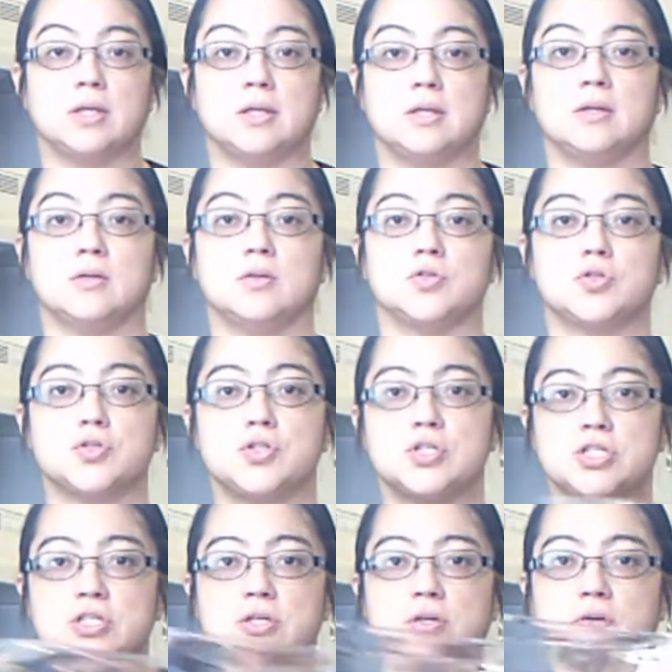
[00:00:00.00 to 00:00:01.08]
in a
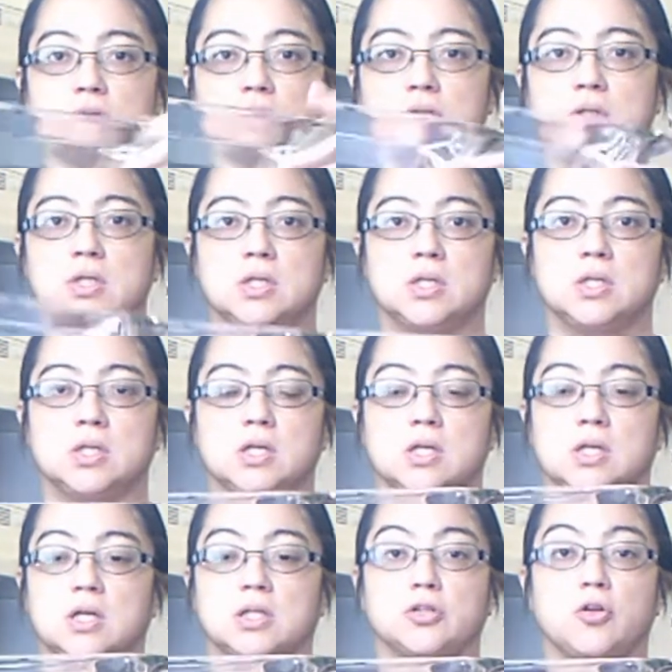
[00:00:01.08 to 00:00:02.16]
traditional
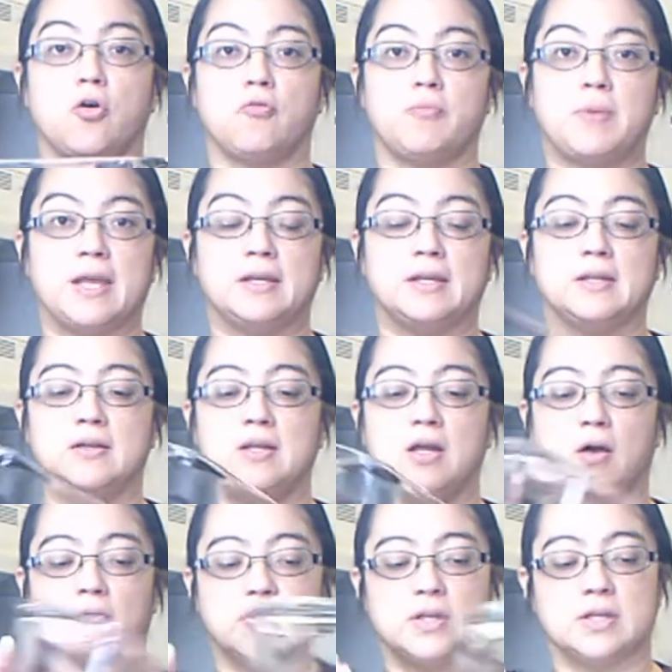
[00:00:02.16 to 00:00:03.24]
loaf pan in the
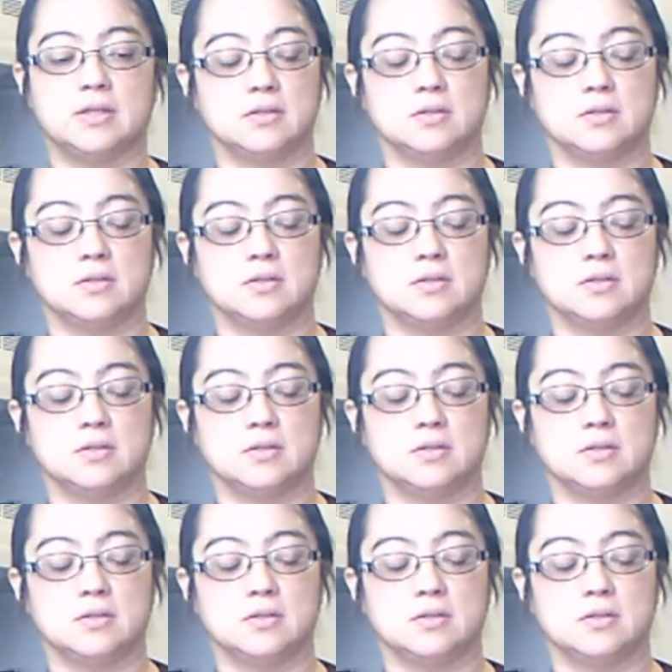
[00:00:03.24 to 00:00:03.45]
oven.